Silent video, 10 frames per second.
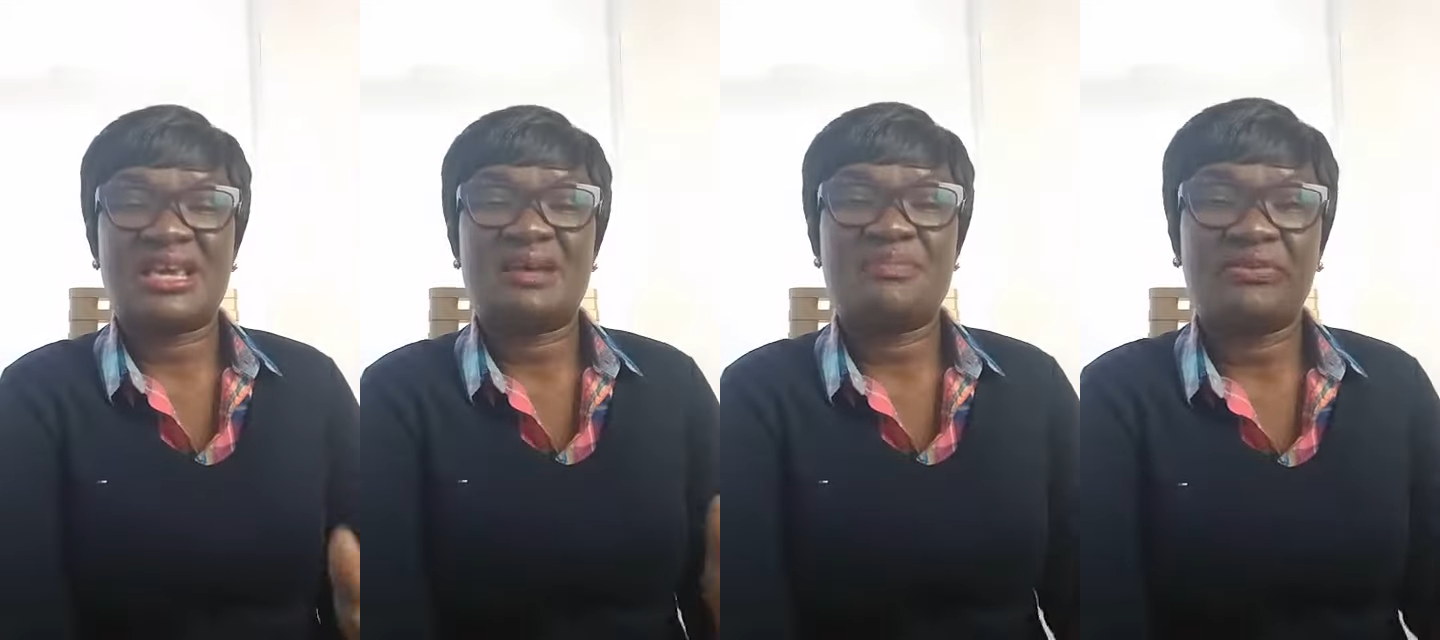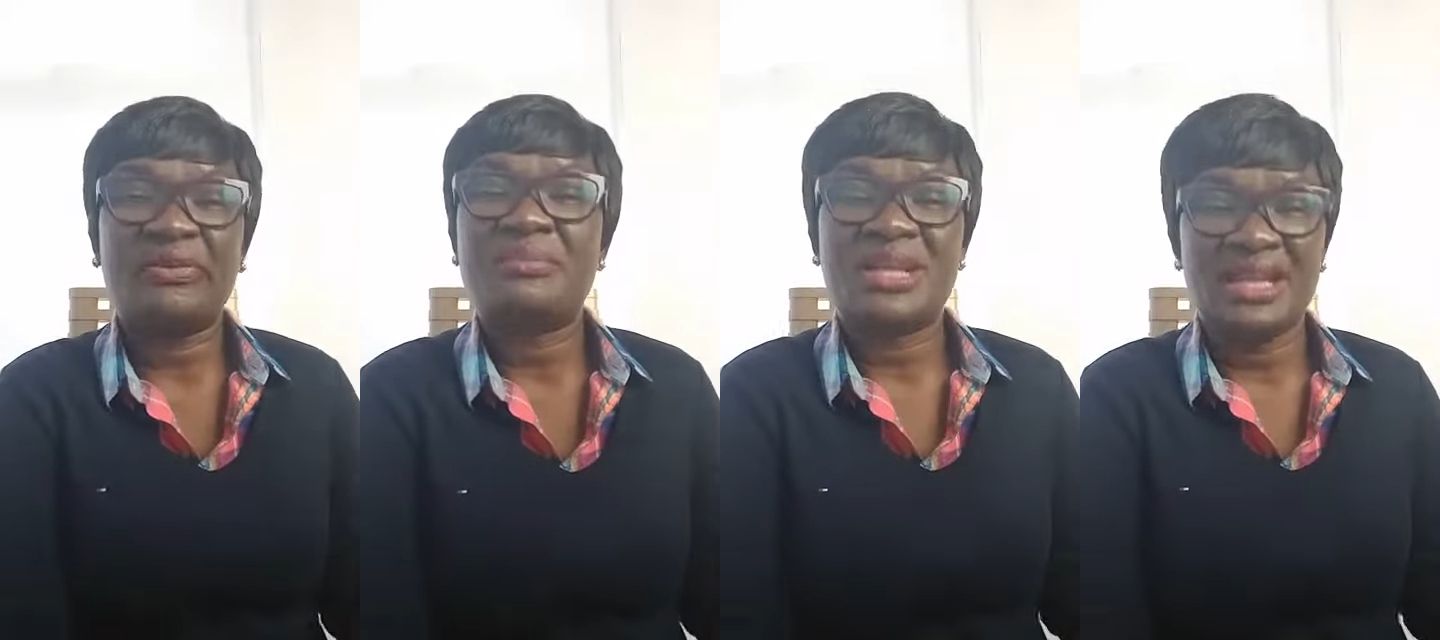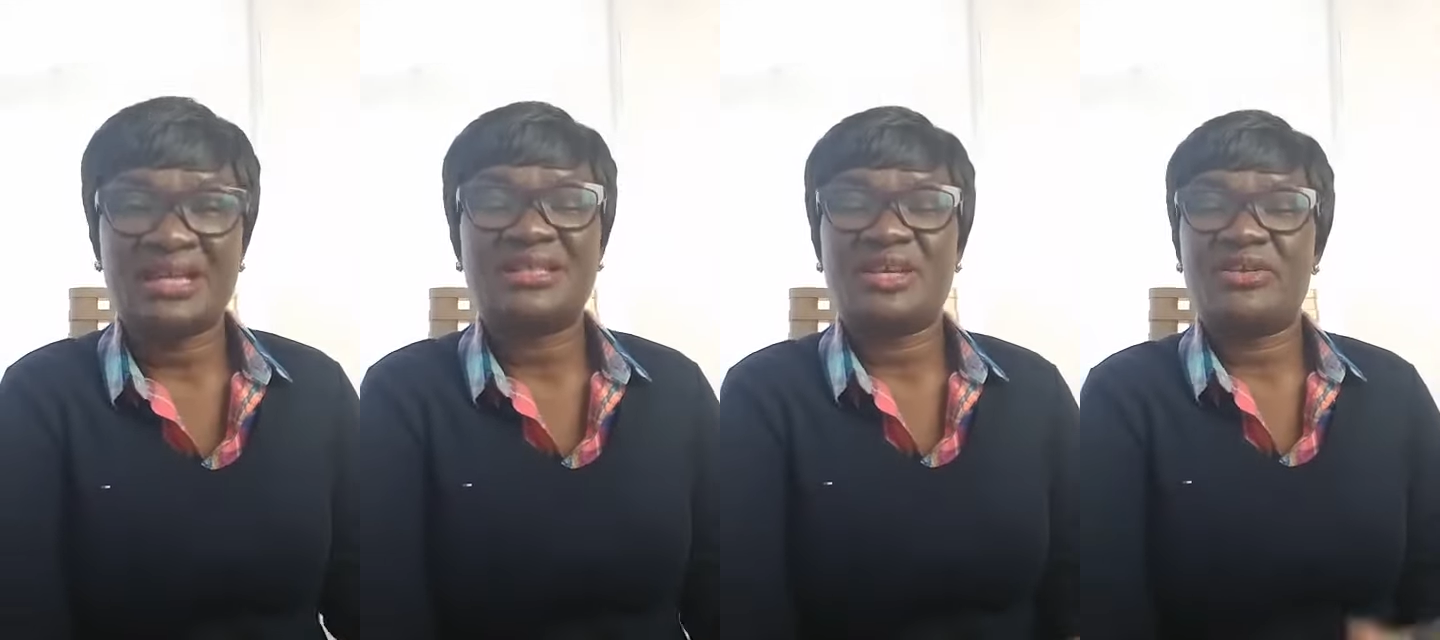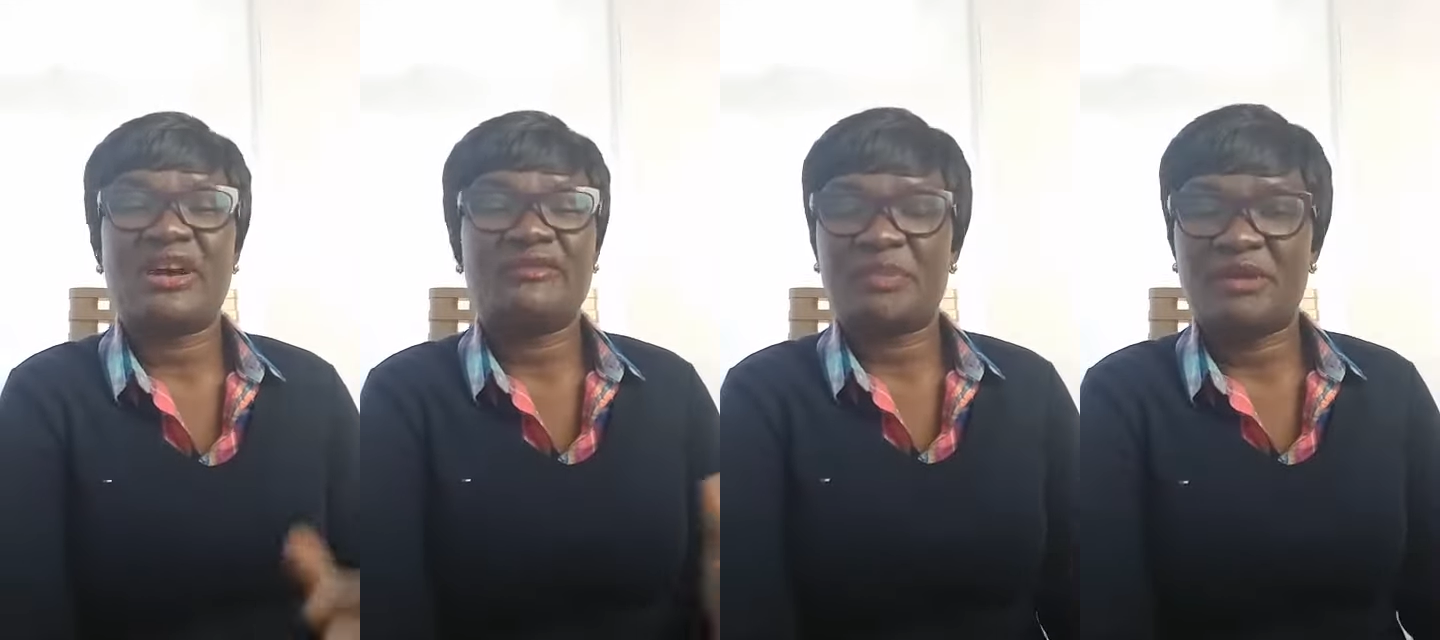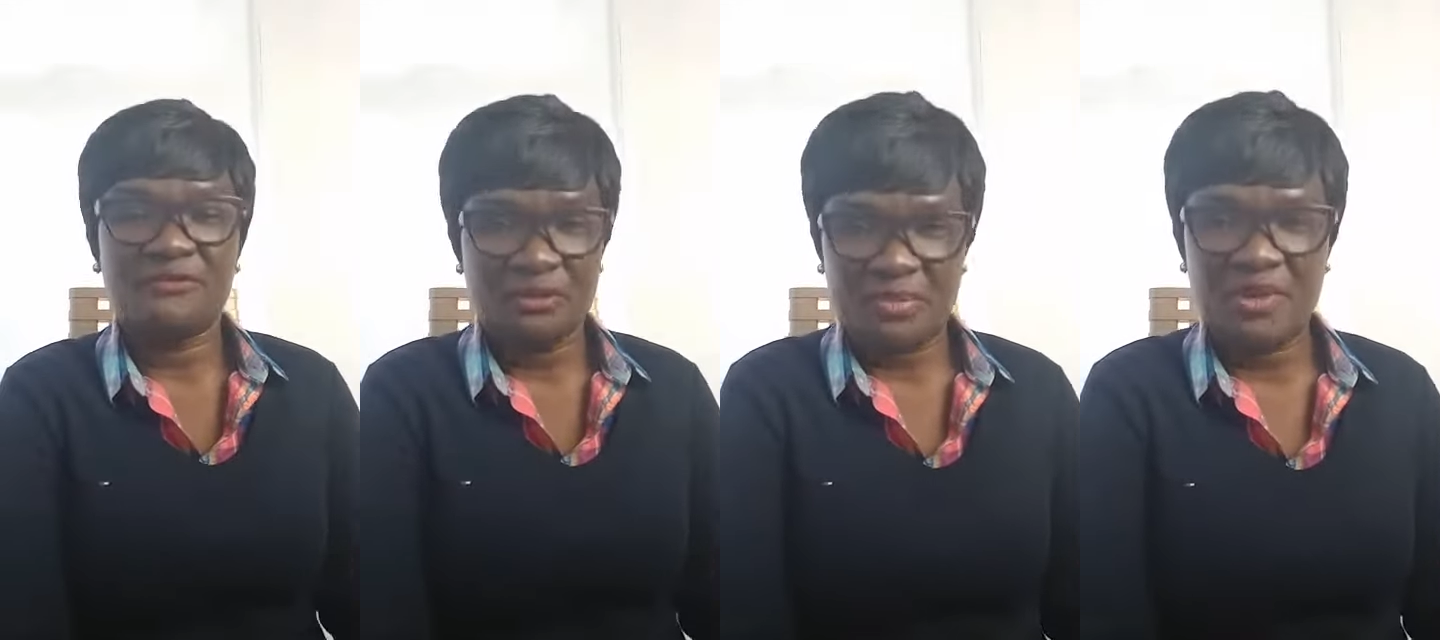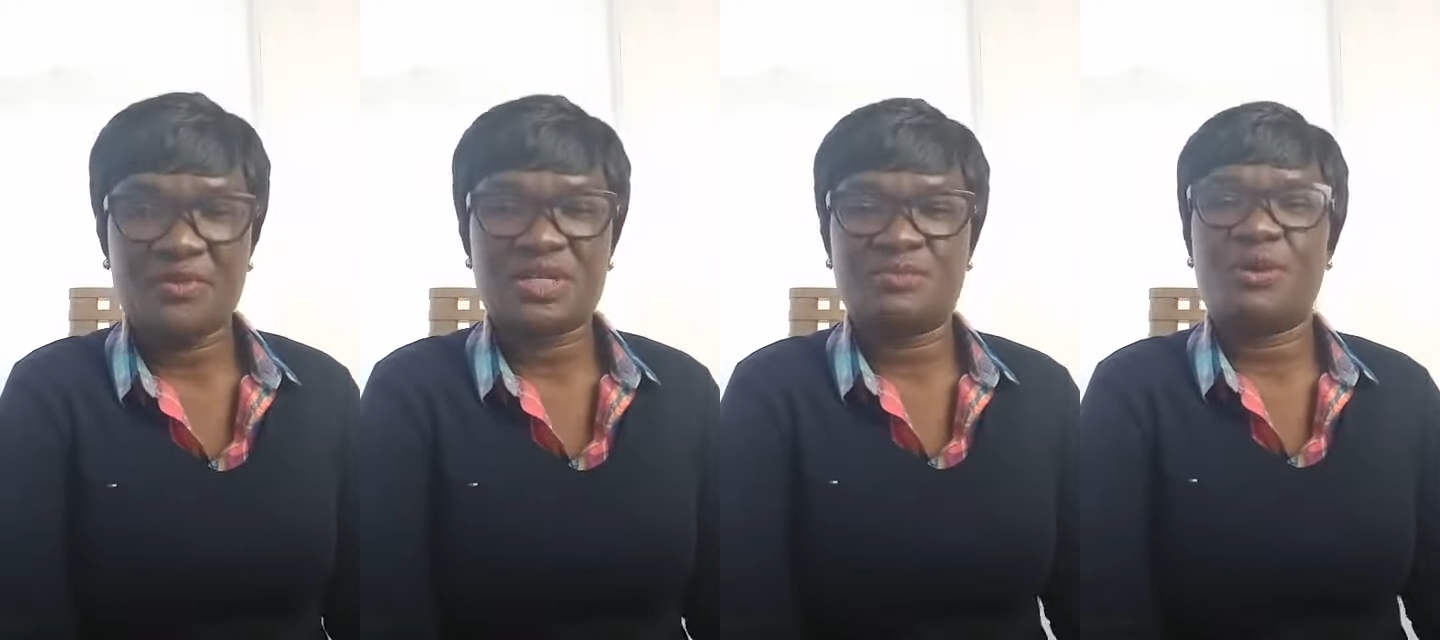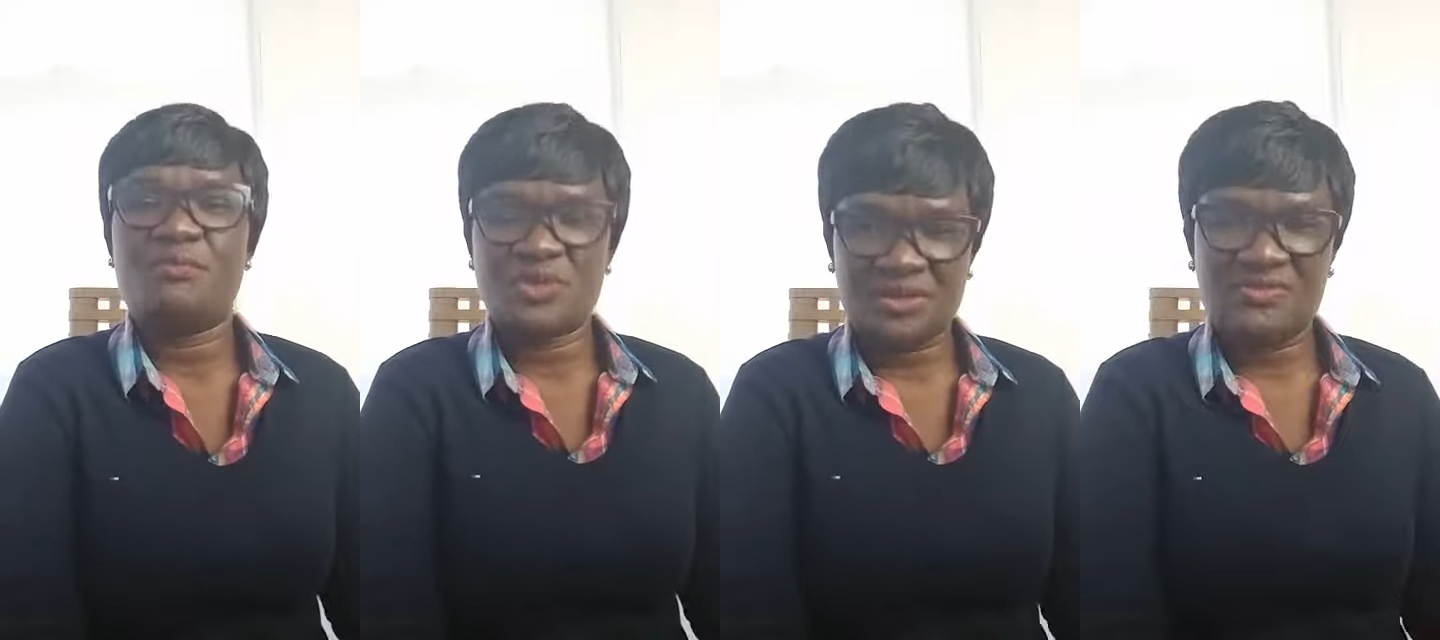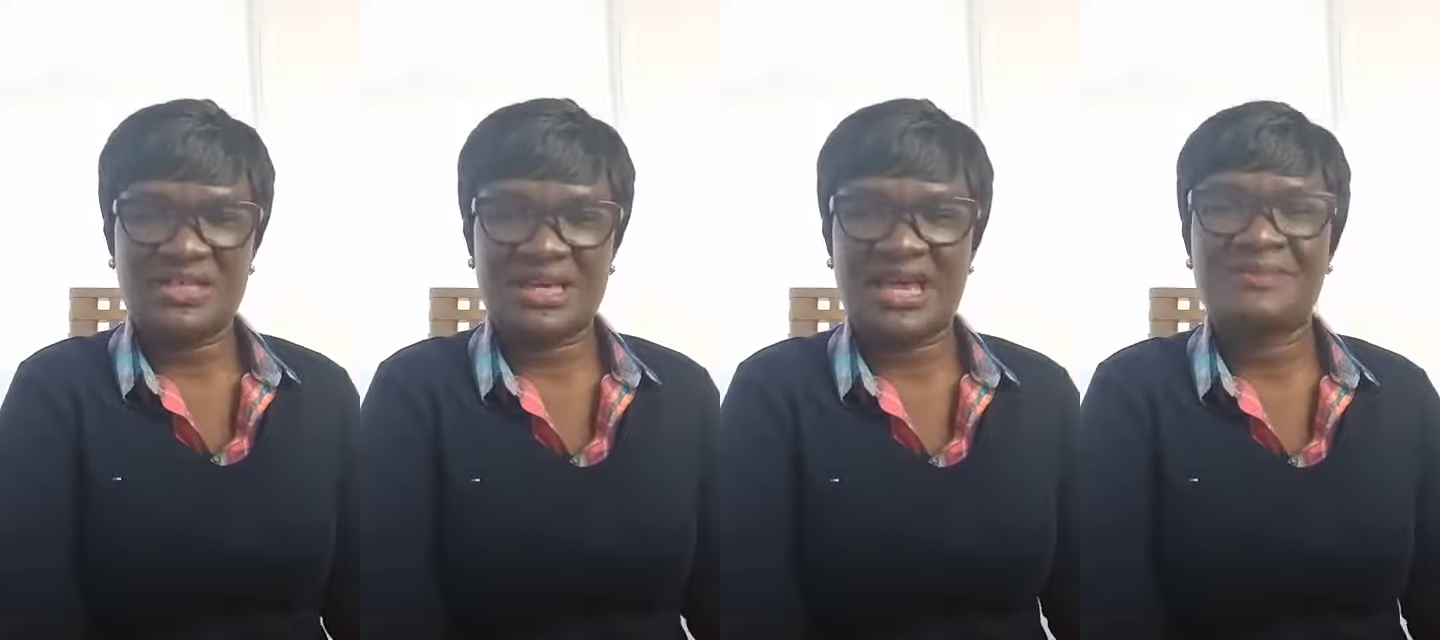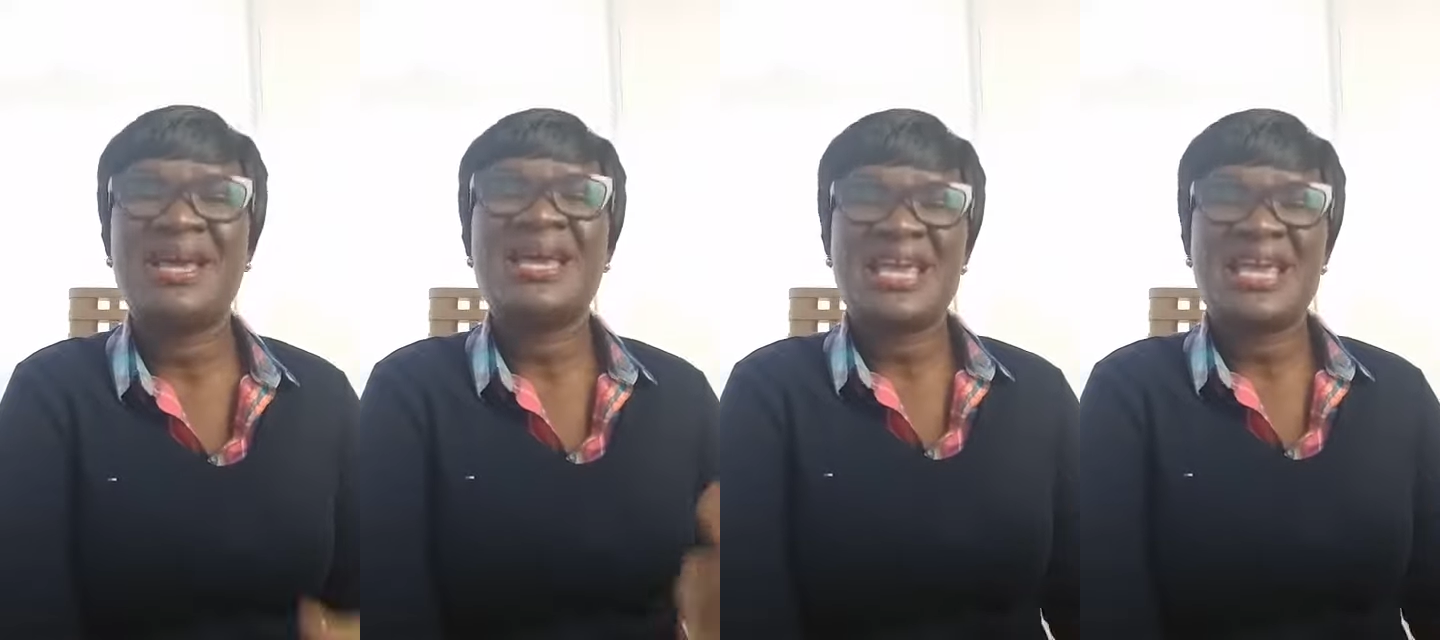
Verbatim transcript: it can be familiar that you have painful periods but most of the time